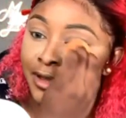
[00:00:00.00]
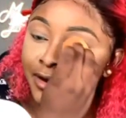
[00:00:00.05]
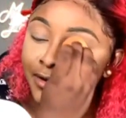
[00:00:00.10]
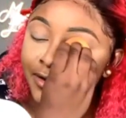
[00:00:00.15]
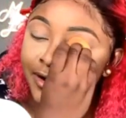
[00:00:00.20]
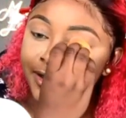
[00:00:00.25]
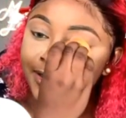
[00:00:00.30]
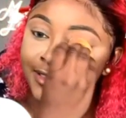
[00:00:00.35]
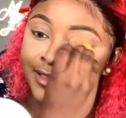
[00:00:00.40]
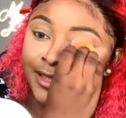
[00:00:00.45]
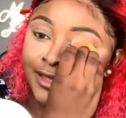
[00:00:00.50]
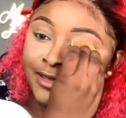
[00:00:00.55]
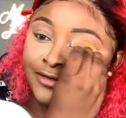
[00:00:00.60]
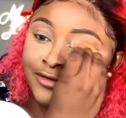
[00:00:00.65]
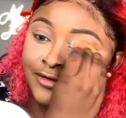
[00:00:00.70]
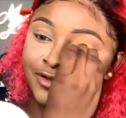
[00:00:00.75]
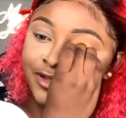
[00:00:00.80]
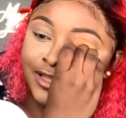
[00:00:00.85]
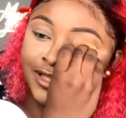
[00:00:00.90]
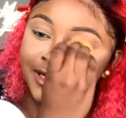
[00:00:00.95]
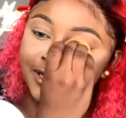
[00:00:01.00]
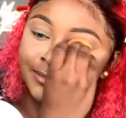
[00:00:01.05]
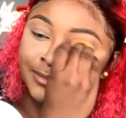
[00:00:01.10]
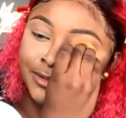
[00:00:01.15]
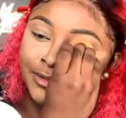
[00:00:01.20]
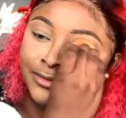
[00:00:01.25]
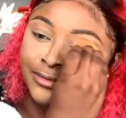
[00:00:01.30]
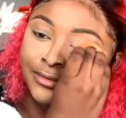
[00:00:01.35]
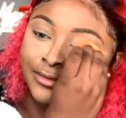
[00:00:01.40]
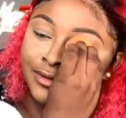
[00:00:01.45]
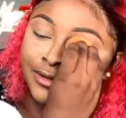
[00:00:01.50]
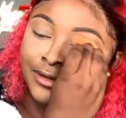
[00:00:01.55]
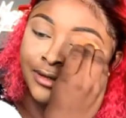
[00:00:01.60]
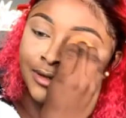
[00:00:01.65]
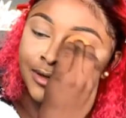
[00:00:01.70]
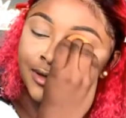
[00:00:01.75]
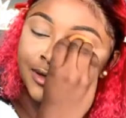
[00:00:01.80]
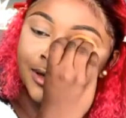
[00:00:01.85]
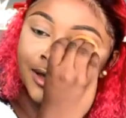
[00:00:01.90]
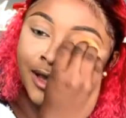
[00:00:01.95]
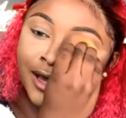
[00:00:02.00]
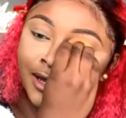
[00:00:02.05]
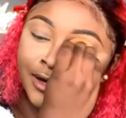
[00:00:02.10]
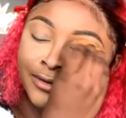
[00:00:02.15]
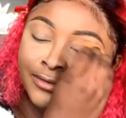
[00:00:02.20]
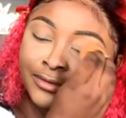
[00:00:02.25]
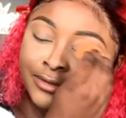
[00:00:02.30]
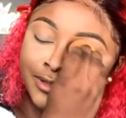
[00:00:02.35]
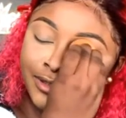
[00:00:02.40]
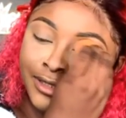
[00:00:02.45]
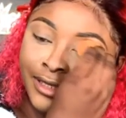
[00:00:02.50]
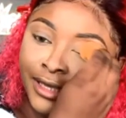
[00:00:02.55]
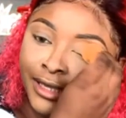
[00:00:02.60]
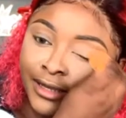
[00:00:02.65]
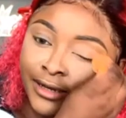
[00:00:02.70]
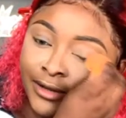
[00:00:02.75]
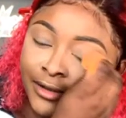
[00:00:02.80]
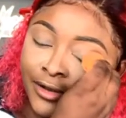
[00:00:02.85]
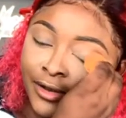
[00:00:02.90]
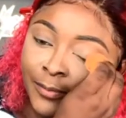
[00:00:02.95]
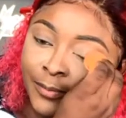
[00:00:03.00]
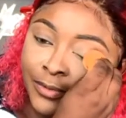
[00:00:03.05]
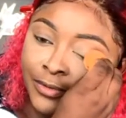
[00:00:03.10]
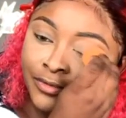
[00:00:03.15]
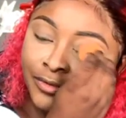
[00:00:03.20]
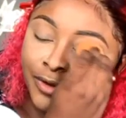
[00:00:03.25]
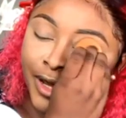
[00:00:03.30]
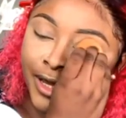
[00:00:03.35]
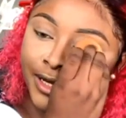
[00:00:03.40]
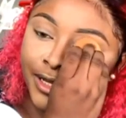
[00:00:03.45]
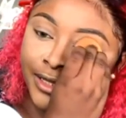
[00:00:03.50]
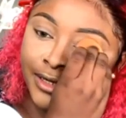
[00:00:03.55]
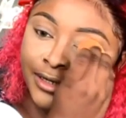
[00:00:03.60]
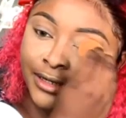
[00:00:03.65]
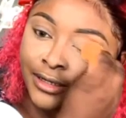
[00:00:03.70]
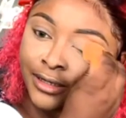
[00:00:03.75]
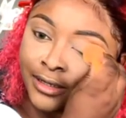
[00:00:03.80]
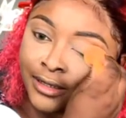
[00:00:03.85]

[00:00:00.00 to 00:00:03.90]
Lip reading: All right, thank you for letting me know. I don't want to get copyrighted.